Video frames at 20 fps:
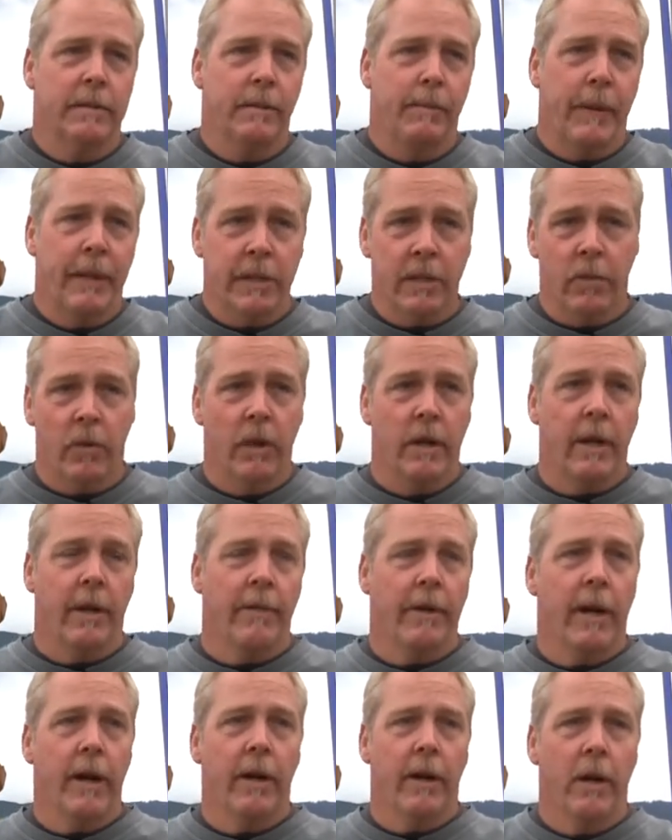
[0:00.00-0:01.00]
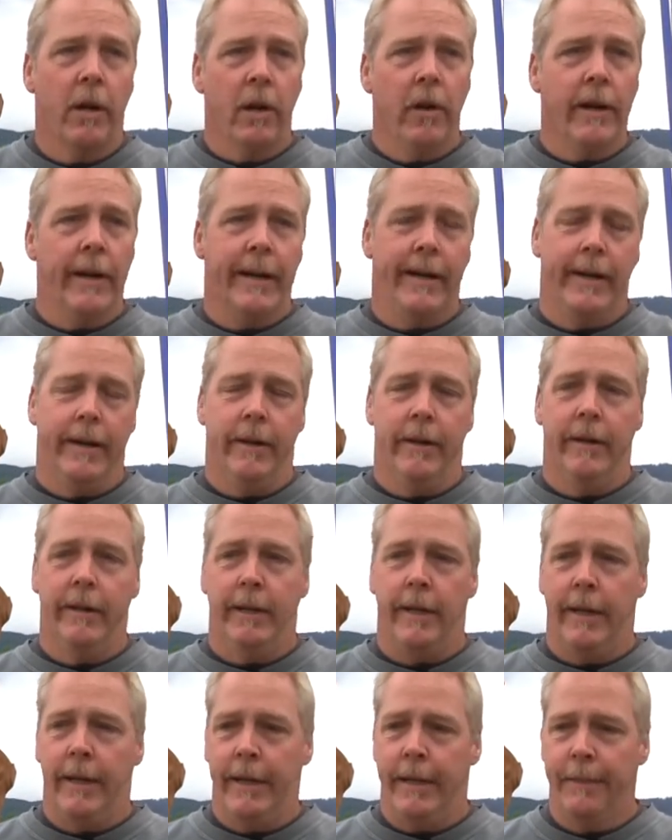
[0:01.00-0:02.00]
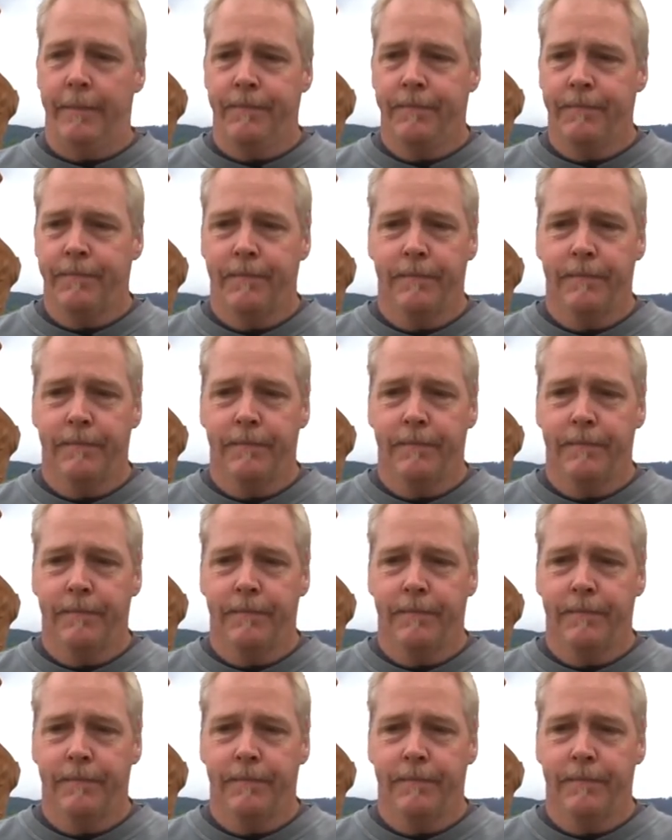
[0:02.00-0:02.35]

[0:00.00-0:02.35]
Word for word: piece of work I've got going here, um,